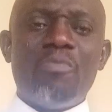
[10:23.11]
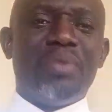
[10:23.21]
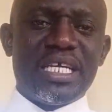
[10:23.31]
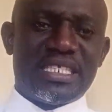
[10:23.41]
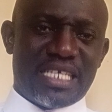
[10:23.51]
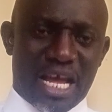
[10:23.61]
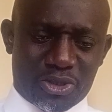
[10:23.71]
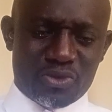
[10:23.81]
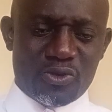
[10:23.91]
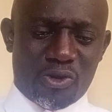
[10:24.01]
obey
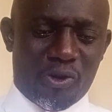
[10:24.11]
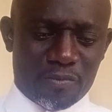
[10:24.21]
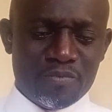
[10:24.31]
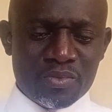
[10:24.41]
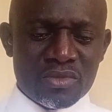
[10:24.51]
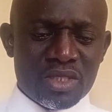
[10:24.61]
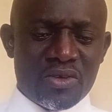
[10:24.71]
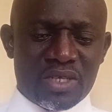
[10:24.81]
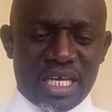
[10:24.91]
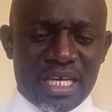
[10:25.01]
international law.
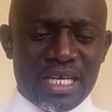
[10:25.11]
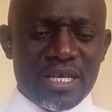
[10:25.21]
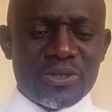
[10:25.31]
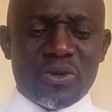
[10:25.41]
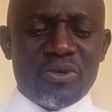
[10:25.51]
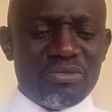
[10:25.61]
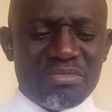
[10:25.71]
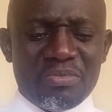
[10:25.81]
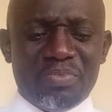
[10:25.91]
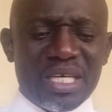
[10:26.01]
Okay, so
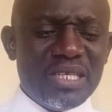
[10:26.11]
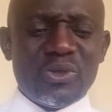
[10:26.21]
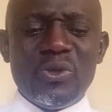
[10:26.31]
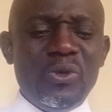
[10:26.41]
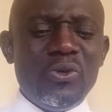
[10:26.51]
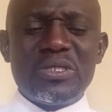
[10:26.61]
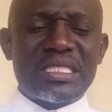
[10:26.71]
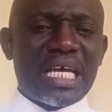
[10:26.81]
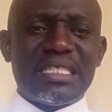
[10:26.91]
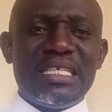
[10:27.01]
begin to
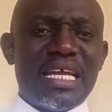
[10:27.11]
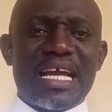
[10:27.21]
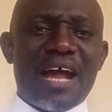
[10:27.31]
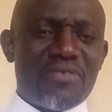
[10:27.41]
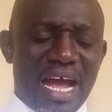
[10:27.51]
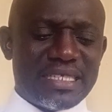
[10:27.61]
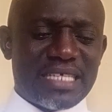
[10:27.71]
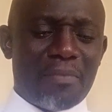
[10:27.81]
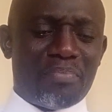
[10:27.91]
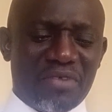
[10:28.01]
lose certain legal rights
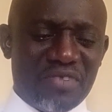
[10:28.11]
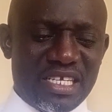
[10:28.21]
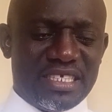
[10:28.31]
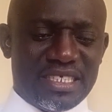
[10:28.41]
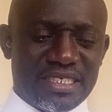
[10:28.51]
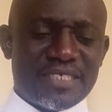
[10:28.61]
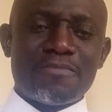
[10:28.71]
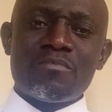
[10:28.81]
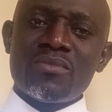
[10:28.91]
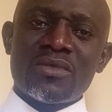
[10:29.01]
and privileges.
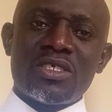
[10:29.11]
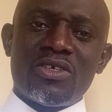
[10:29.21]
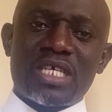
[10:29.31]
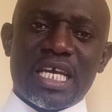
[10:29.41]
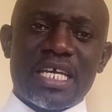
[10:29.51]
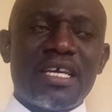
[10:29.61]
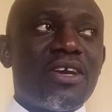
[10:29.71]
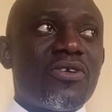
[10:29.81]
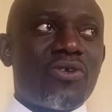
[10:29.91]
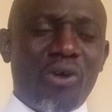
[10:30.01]
Okay,
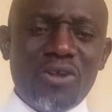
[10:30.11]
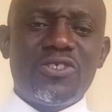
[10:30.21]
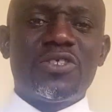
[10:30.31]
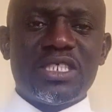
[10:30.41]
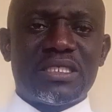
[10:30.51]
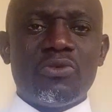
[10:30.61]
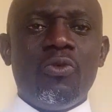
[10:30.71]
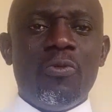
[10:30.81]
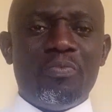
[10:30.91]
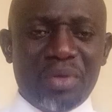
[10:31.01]
countries
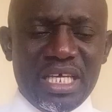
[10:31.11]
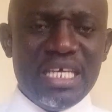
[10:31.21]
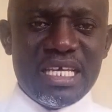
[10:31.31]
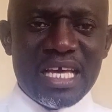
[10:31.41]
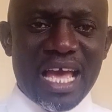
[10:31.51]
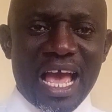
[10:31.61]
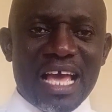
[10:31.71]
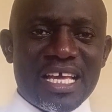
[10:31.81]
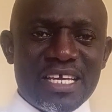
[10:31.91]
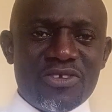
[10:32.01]
will be,
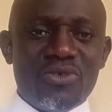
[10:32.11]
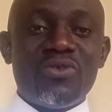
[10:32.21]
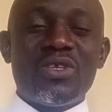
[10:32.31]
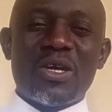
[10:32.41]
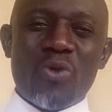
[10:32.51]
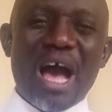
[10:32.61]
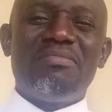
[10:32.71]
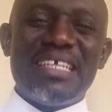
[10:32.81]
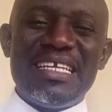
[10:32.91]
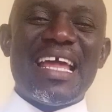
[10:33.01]
they will
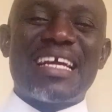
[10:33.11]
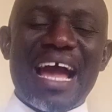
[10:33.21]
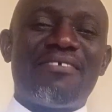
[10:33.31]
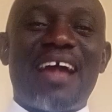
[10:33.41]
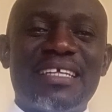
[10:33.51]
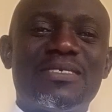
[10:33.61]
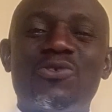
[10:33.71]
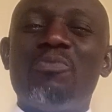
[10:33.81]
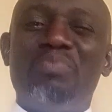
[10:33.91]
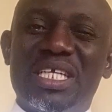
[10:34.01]
have the legal right
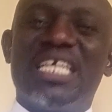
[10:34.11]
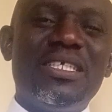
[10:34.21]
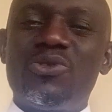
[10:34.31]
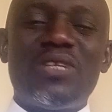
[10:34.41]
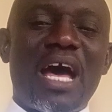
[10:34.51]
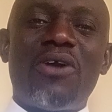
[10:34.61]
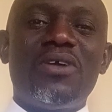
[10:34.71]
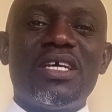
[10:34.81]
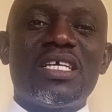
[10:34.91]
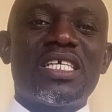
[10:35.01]
to begin to
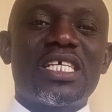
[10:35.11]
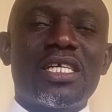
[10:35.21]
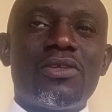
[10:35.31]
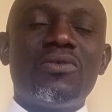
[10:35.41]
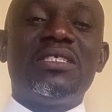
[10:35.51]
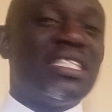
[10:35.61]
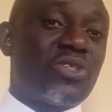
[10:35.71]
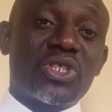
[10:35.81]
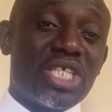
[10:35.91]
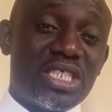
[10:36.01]
now,
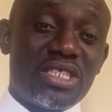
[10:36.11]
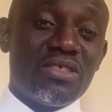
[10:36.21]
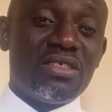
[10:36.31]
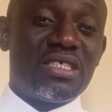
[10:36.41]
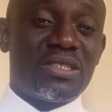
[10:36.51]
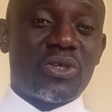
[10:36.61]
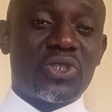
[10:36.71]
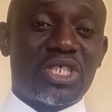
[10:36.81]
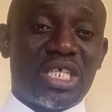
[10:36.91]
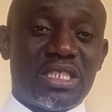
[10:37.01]

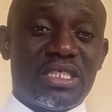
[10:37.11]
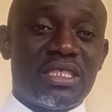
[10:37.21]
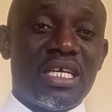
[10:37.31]
disassociate